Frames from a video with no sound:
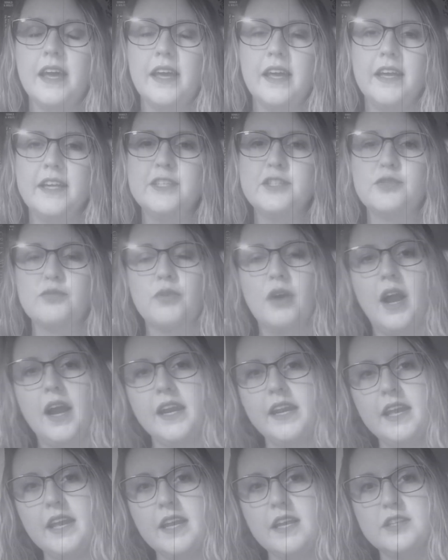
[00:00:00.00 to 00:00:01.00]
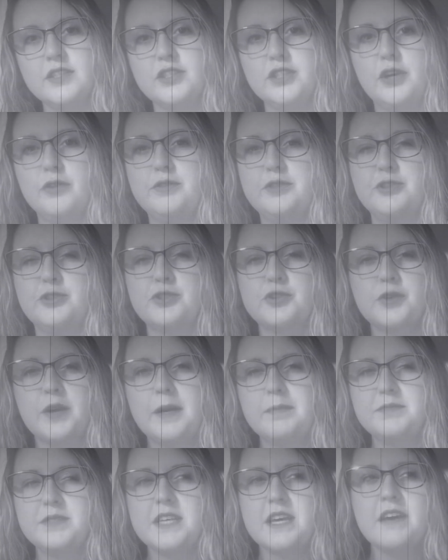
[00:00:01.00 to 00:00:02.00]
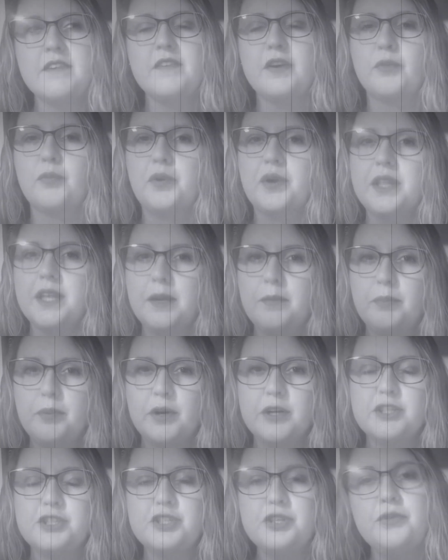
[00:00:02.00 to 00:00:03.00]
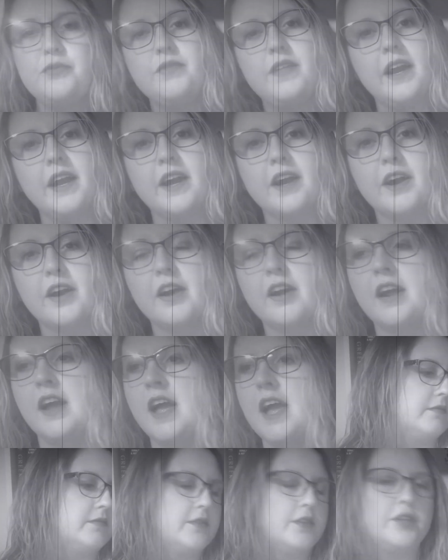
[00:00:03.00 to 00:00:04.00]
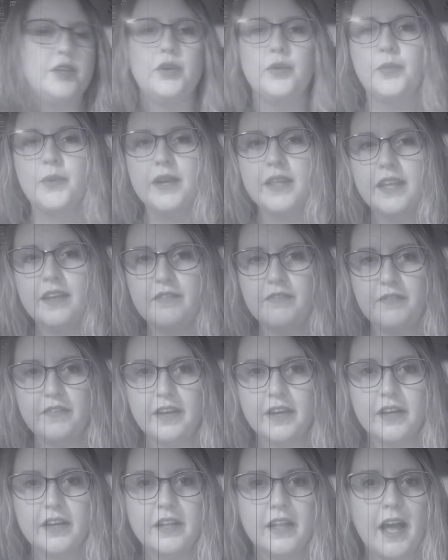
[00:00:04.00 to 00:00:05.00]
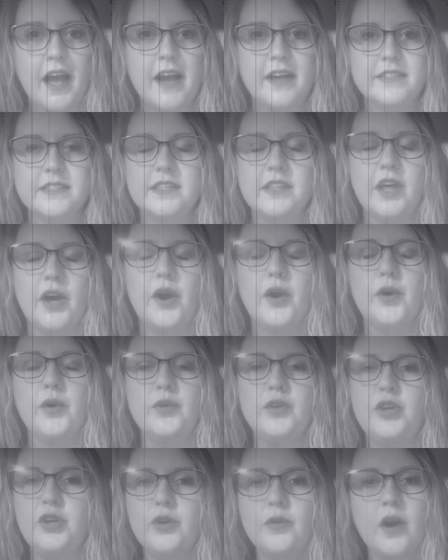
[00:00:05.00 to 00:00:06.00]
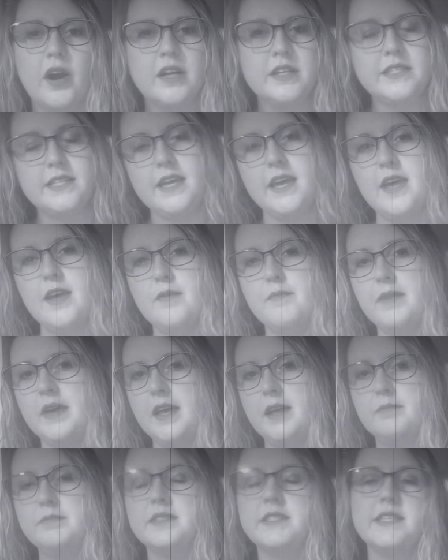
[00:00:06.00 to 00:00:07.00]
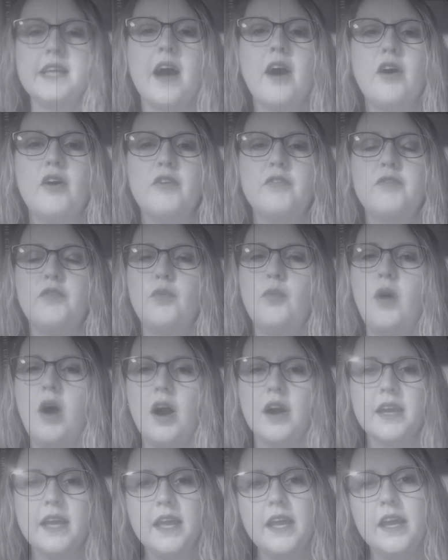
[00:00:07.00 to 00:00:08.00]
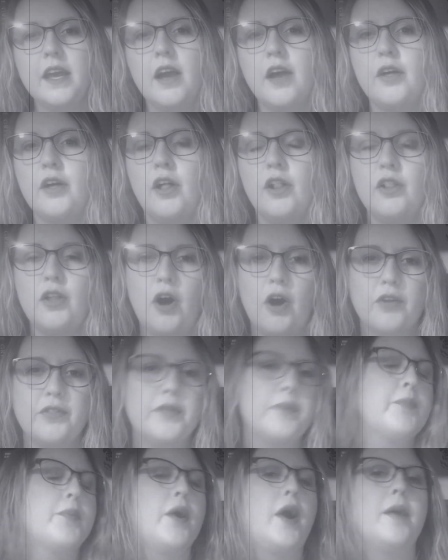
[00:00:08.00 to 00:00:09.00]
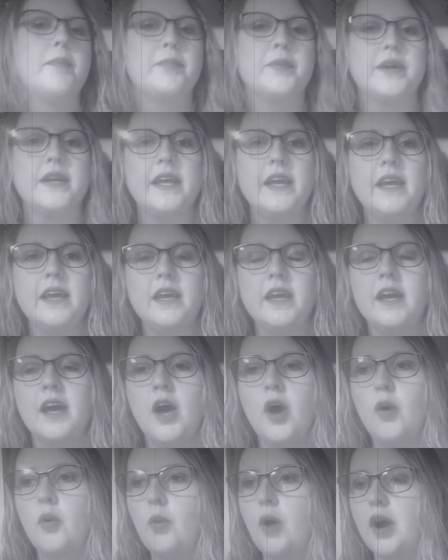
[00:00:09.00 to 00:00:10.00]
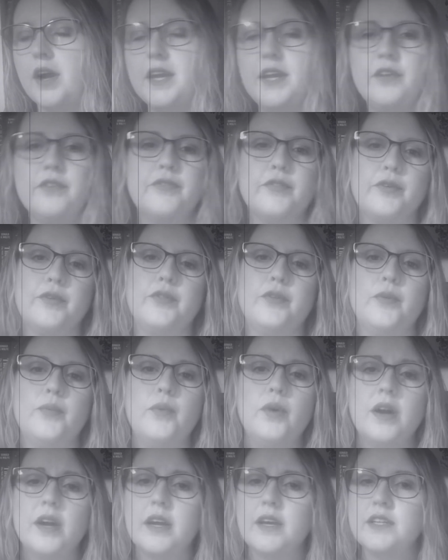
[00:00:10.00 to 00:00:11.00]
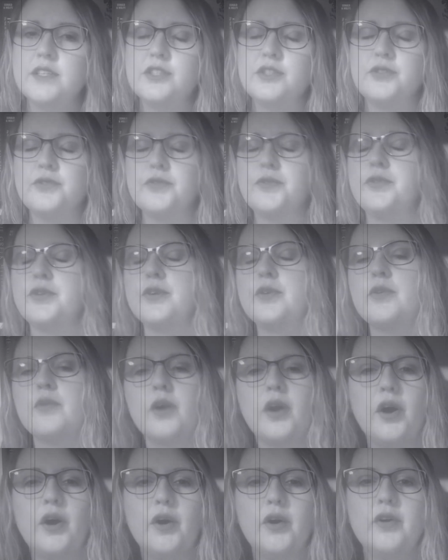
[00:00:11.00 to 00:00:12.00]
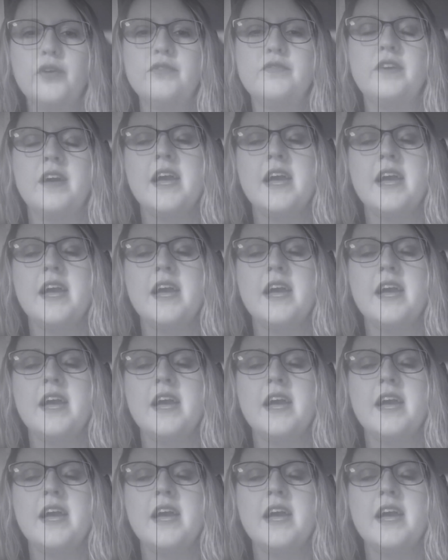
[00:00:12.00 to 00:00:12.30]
his writing is so descriptive. It really puts you there. You really feel as though you are Tim himself, walking along the property, walking through the woods, through the grove,